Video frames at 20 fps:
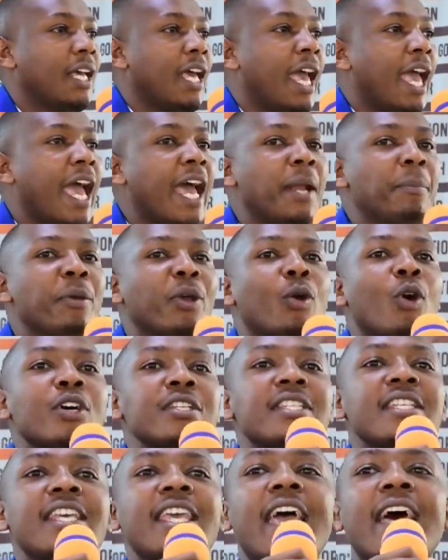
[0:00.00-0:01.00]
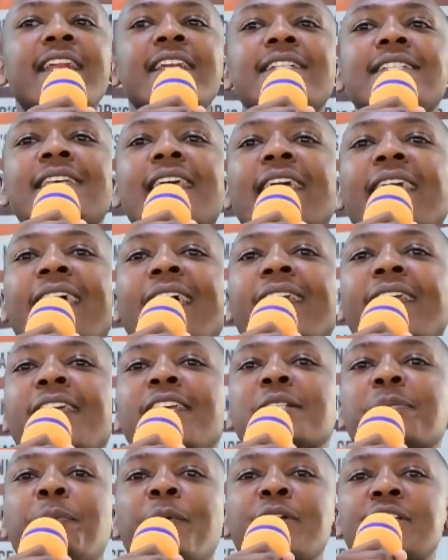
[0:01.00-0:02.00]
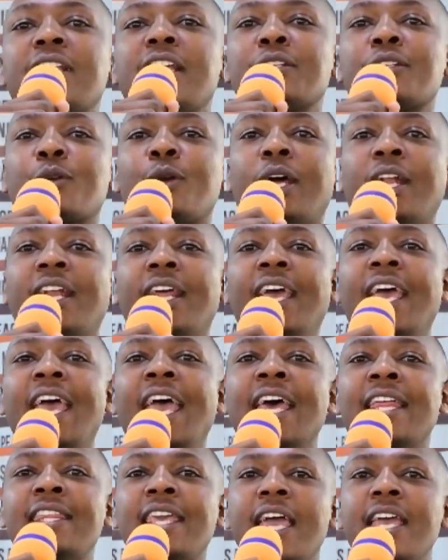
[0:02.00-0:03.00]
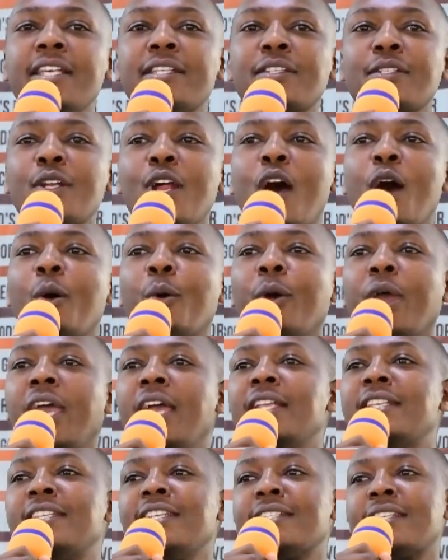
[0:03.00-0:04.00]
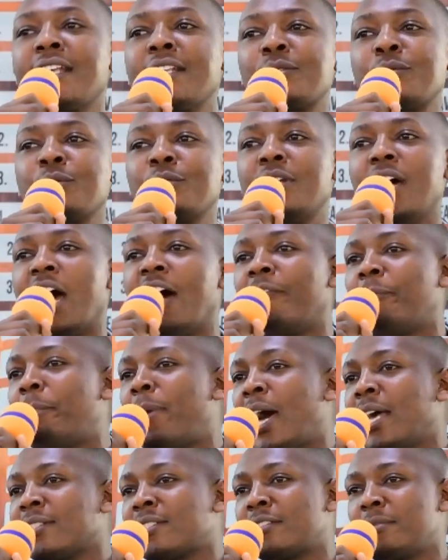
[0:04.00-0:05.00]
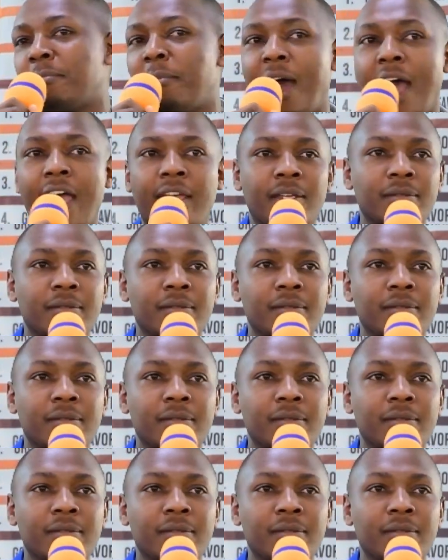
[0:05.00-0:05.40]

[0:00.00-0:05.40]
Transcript: And because he had taken his position, there is no way Jesus would have passed by.